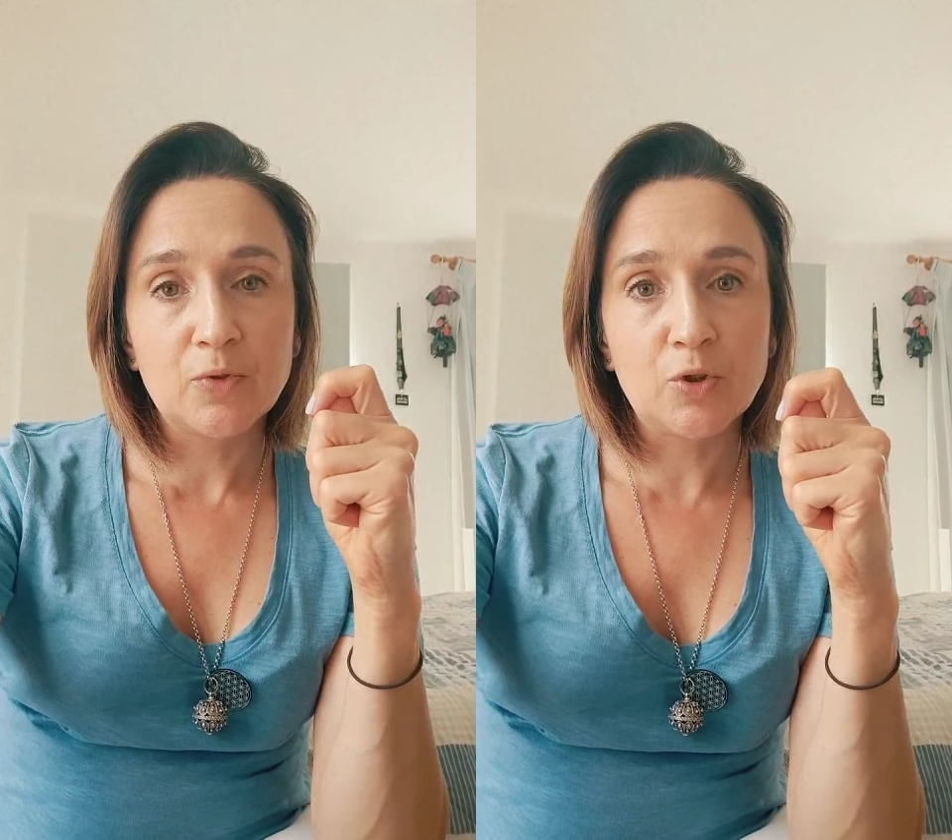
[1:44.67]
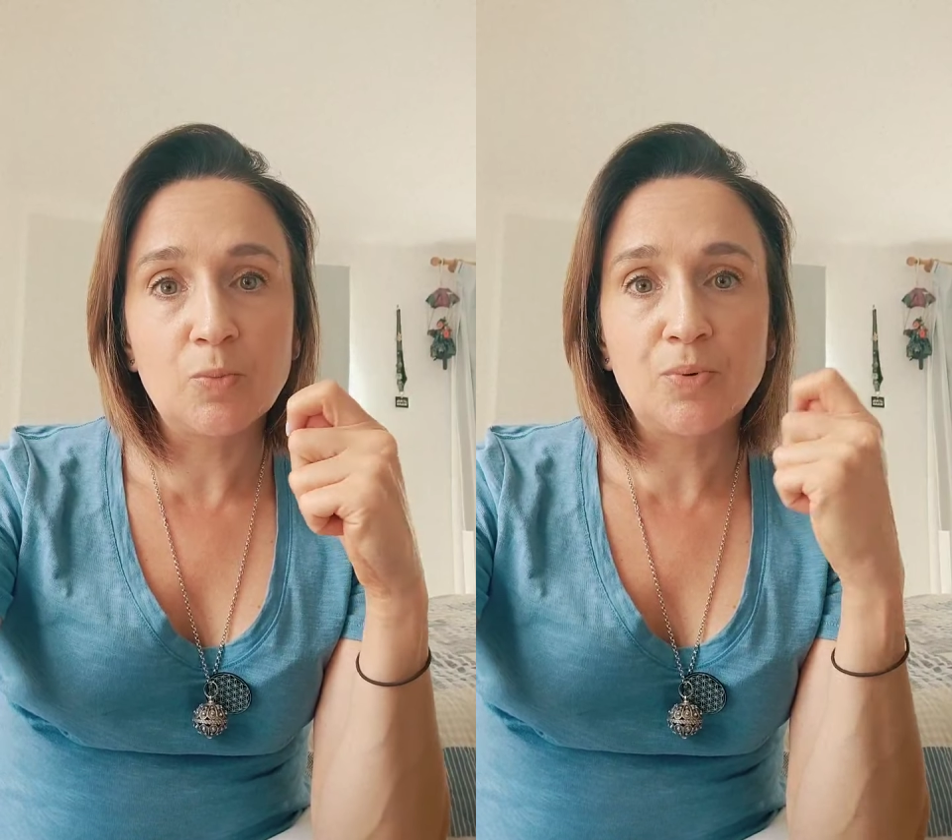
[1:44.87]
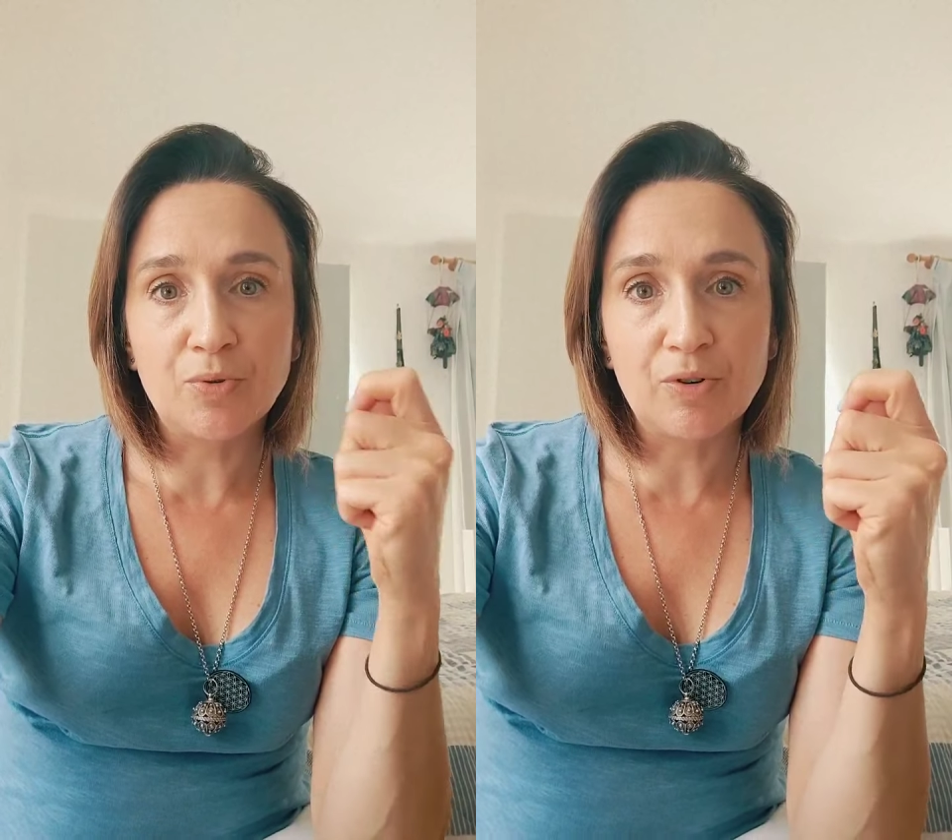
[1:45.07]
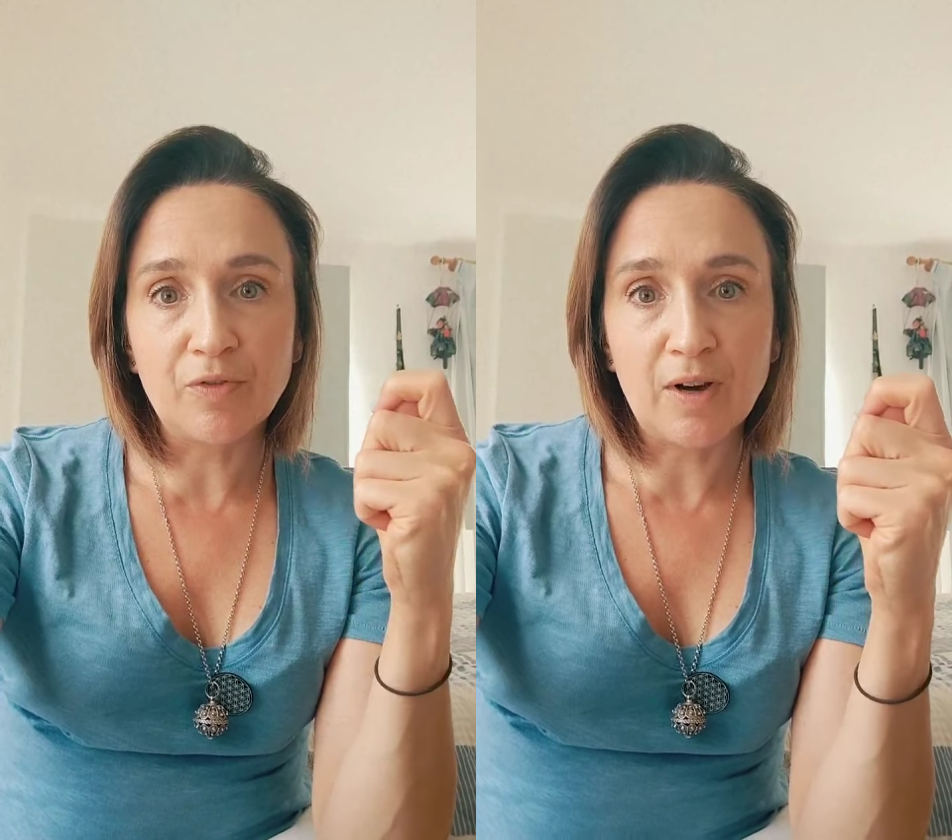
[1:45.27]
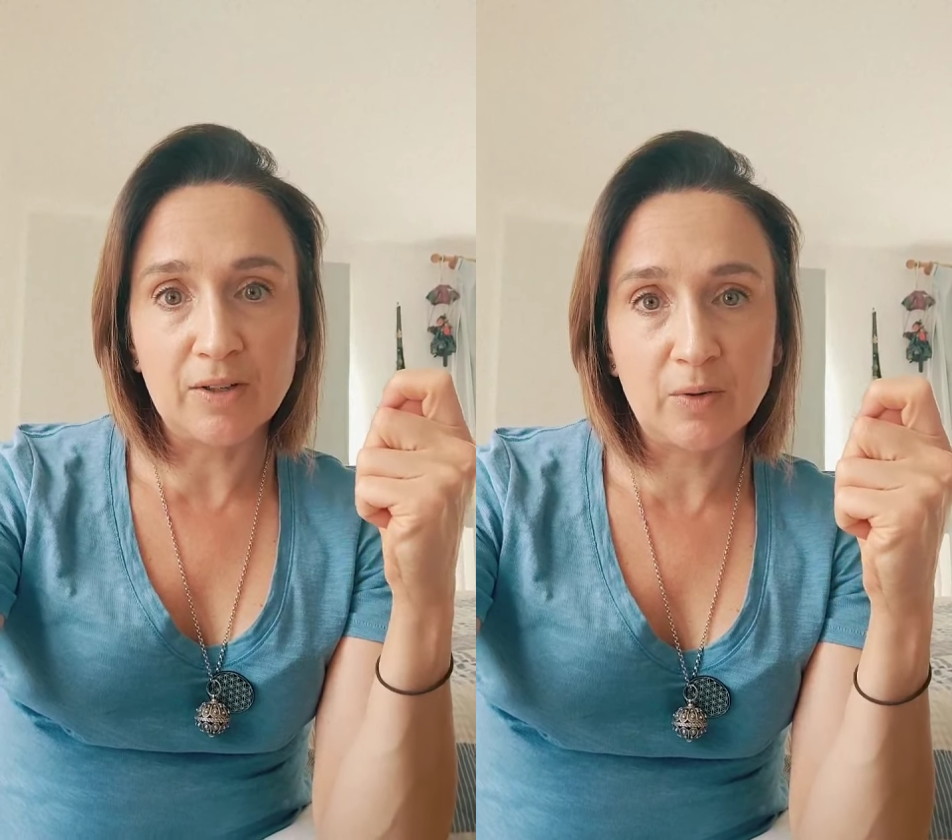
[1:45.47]
to
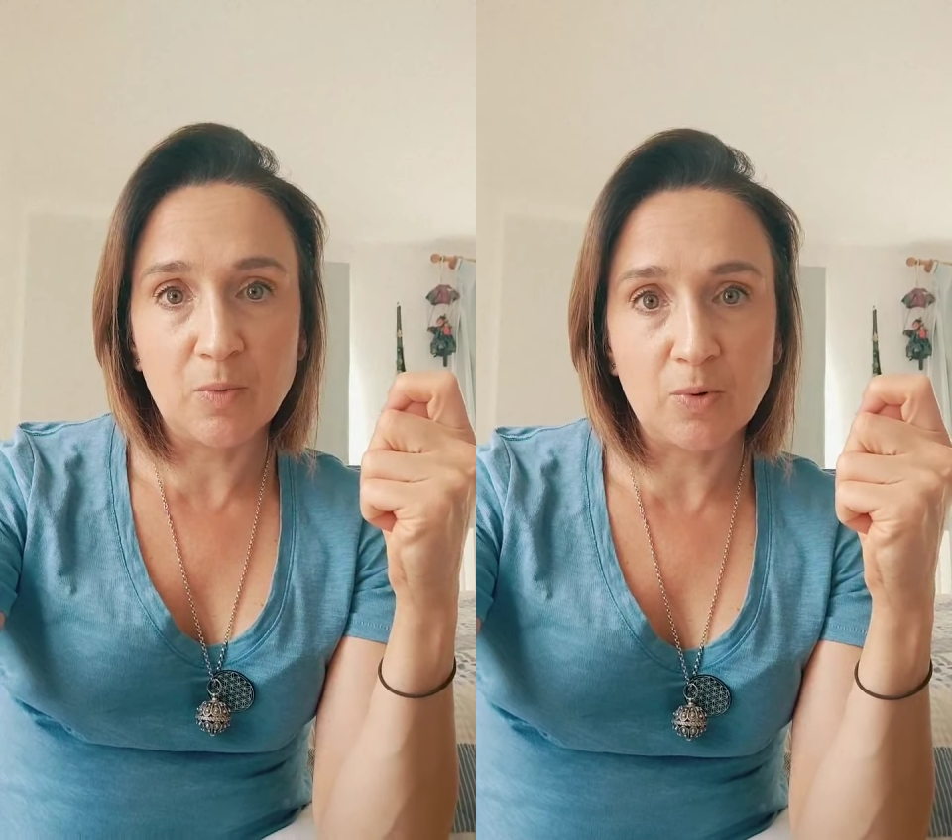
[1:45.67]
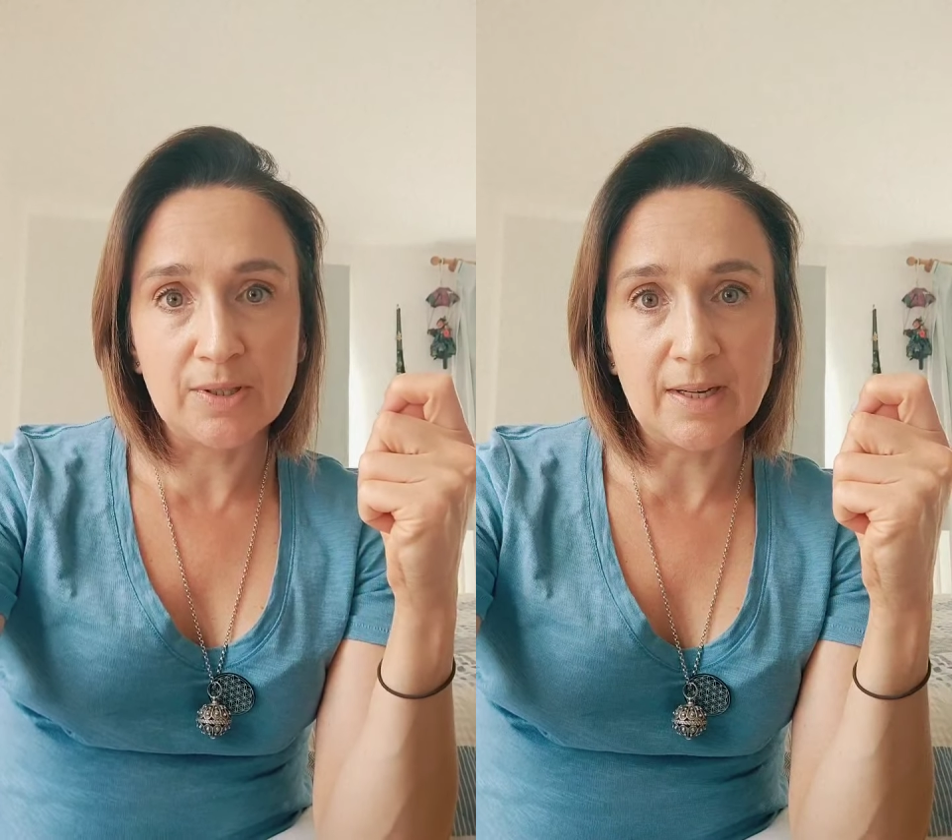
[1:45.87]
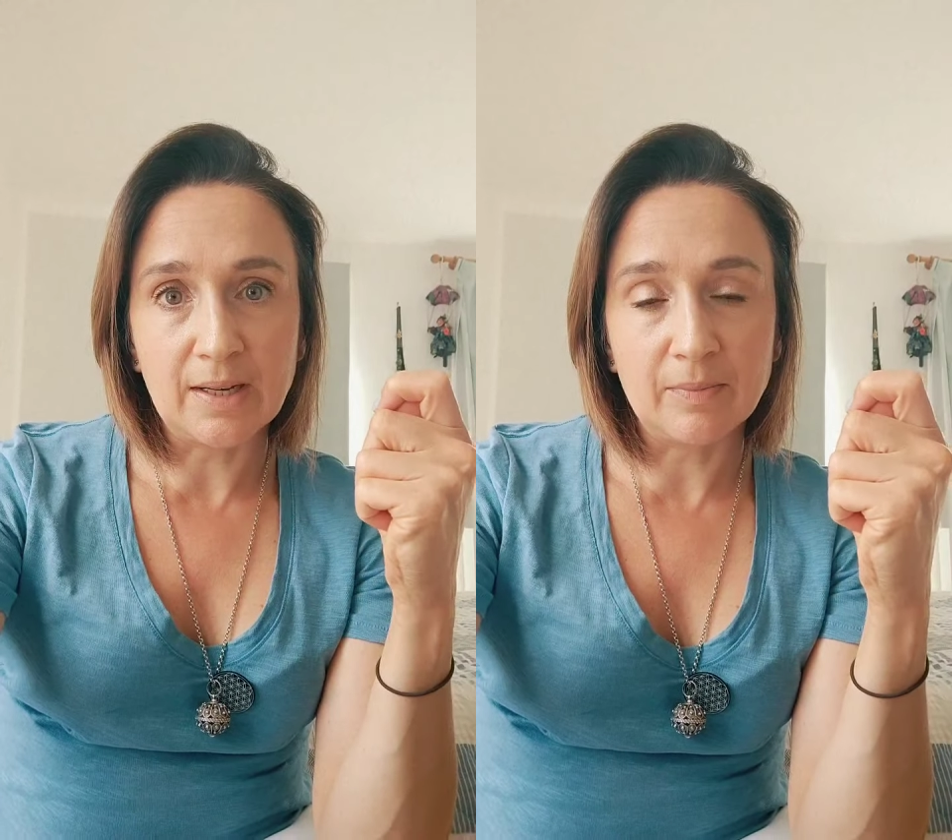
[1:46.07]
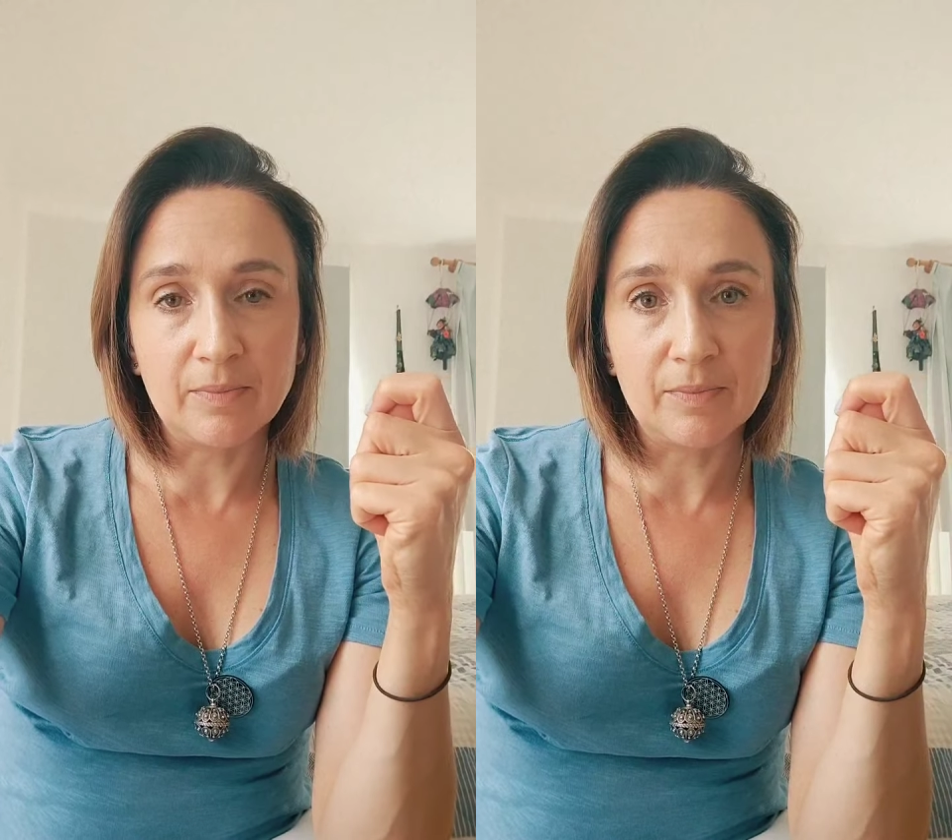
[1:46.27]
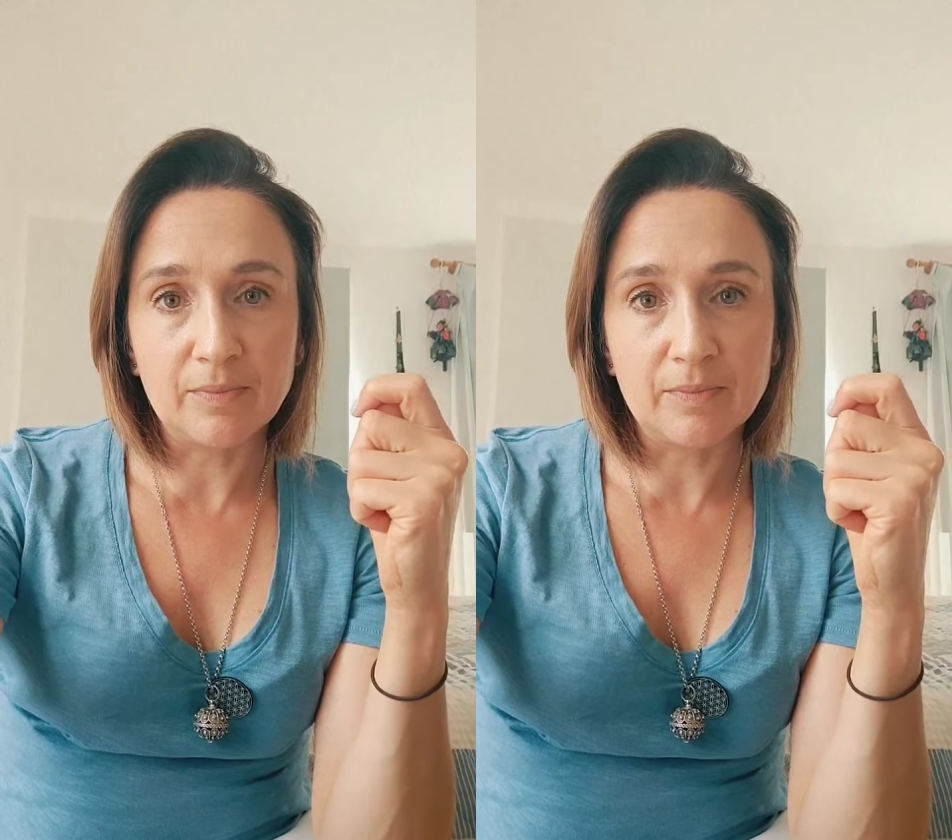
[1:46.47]
purify that water